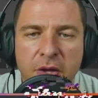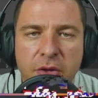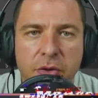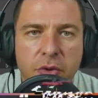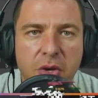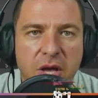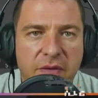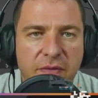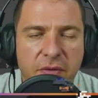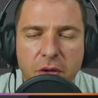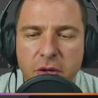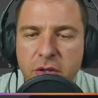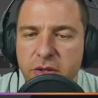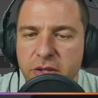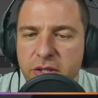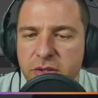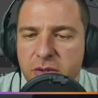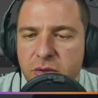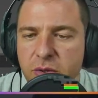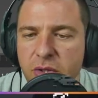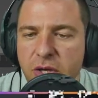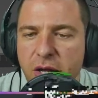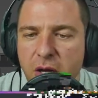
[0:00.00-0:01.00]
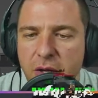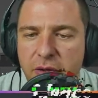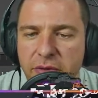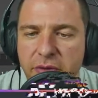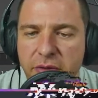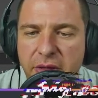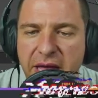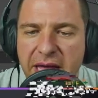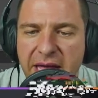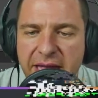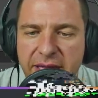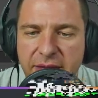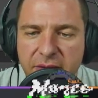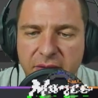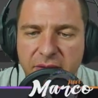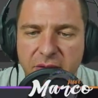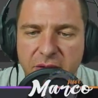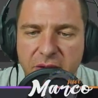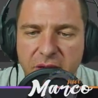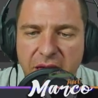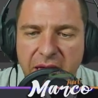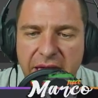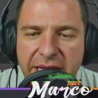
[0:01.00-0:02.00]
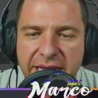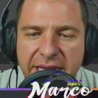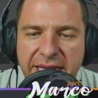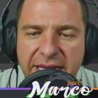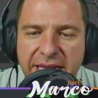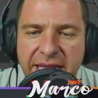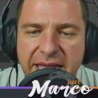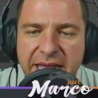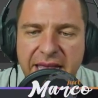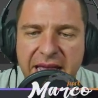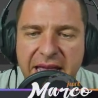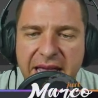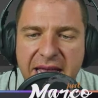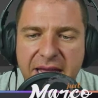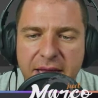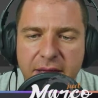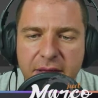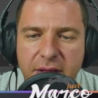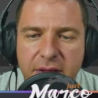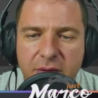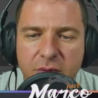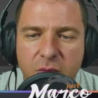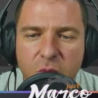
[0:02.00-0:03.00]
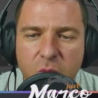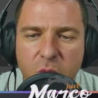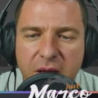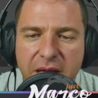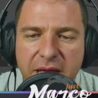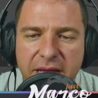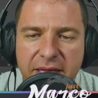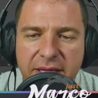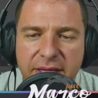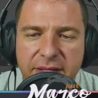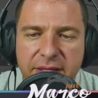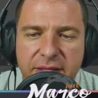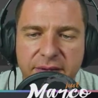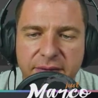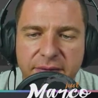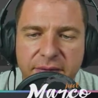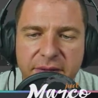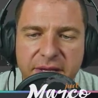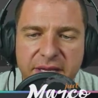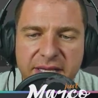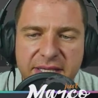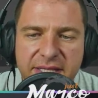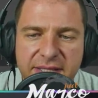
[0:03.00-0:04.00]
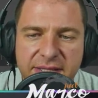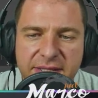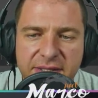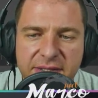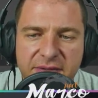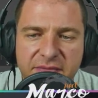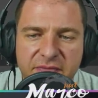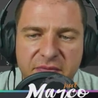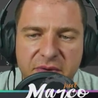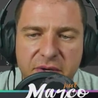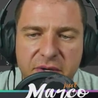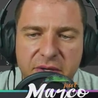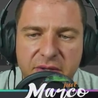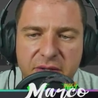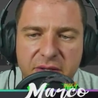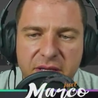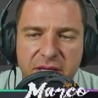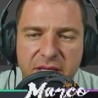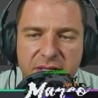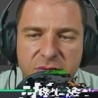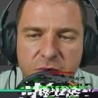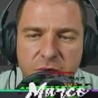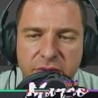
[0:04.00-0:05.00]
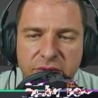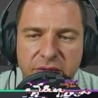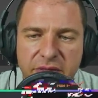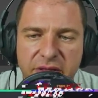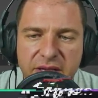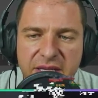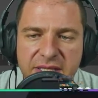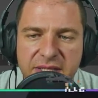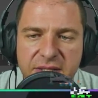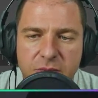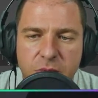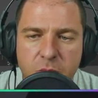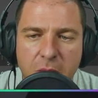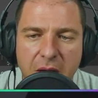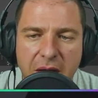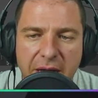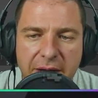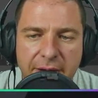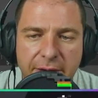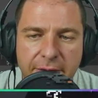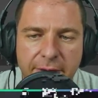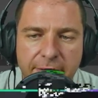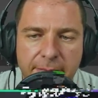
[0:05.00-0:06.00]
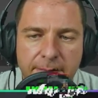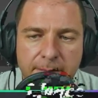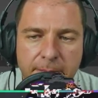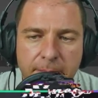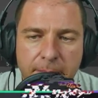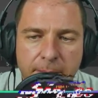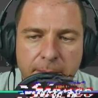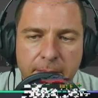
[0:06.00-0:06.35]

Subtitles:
You have only to know that I can't weld this vertex with this one,